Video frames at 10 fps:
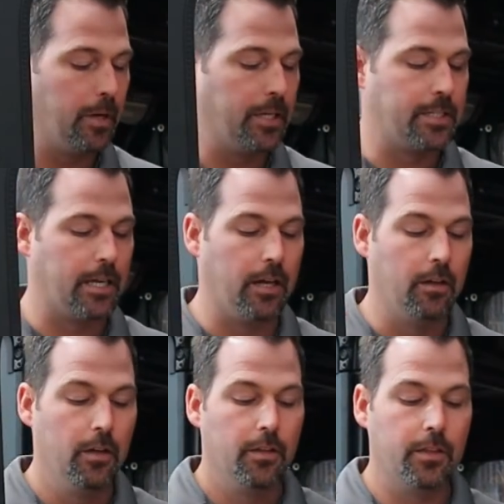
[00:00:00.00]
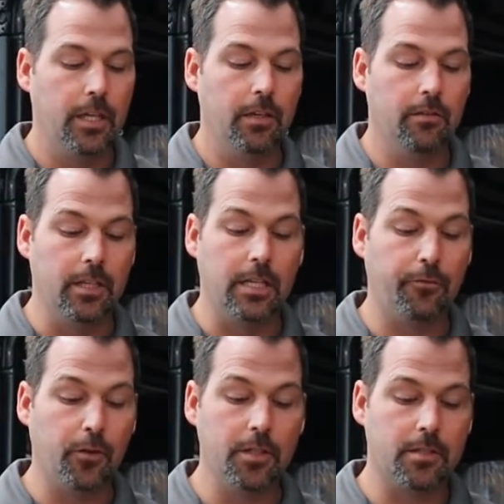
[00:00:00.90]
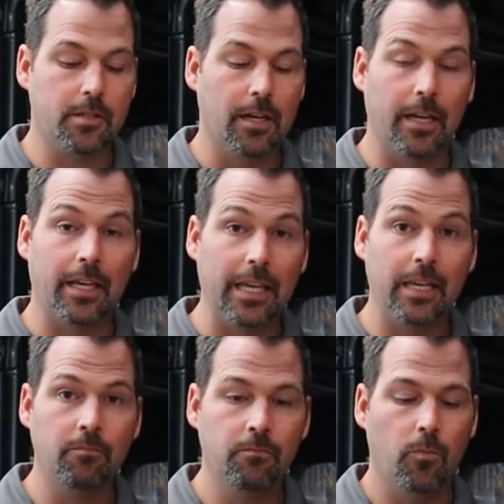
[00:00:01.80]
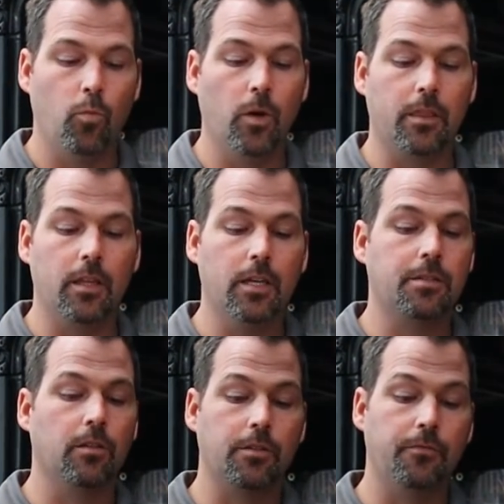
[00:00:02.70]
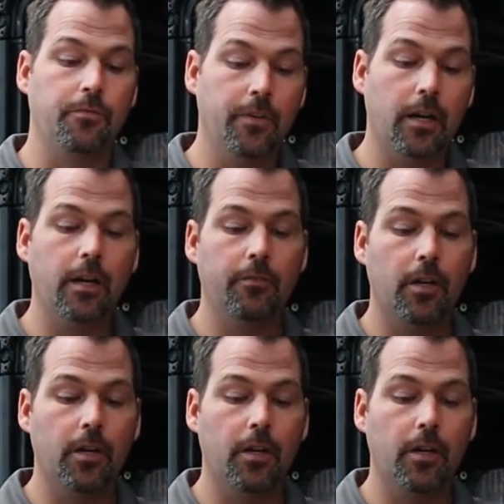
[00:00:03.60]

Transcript: But the difference again with this looks very,